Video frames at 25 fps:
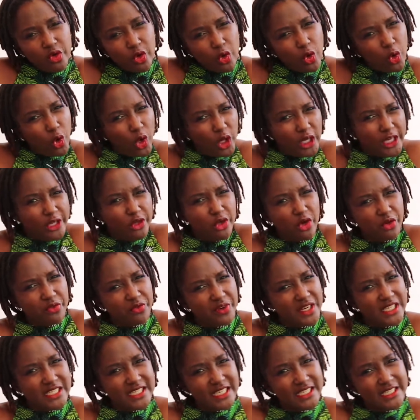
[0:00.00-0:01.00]
calling your
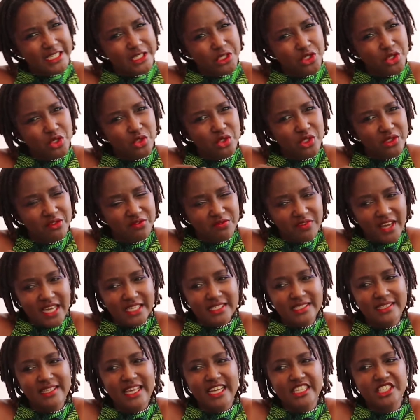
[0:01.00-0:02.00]
friend's attention to the
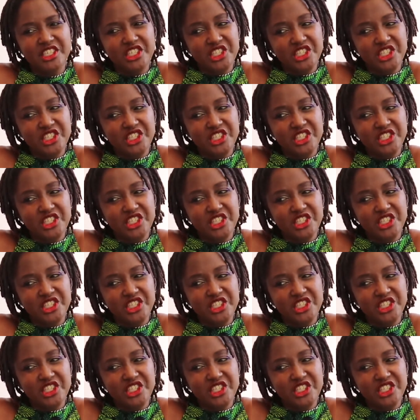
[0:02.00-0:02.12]
fact that